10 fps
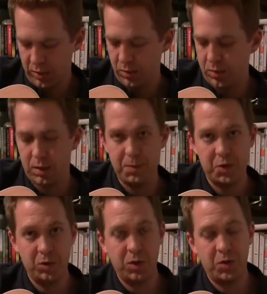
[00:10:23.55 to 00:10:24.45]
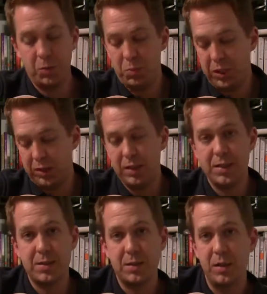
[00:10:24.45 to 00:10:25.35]
Your thumb you should pick
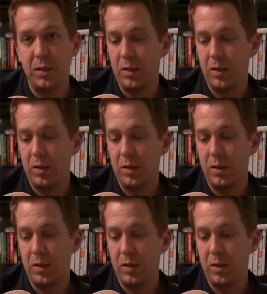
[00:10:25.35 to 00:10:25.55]
this